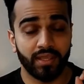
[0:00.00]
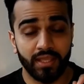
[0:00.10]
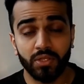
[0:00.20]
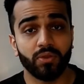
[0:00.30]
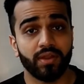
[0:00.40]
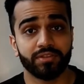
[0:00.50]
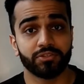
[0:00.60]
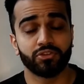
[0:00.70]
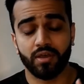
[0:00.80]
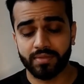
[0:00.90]
in your
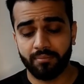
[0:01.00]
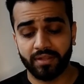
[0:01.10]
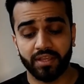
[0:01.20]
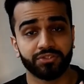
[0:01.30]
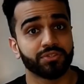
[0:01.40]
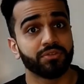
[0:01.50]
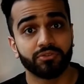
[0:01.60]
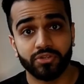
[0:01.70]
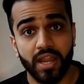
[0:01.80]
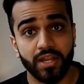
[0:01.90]
NHS Jobs
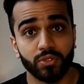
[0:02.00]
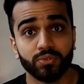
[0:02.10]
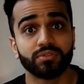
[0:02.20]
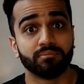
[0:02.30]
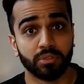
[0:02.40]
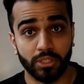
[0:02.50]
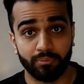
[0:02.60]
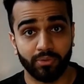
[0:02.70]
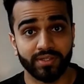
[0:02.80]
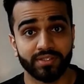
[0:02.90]
application, try to use
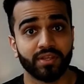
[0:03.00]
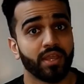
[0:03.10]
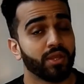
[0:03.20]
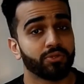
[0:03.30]
bullet points.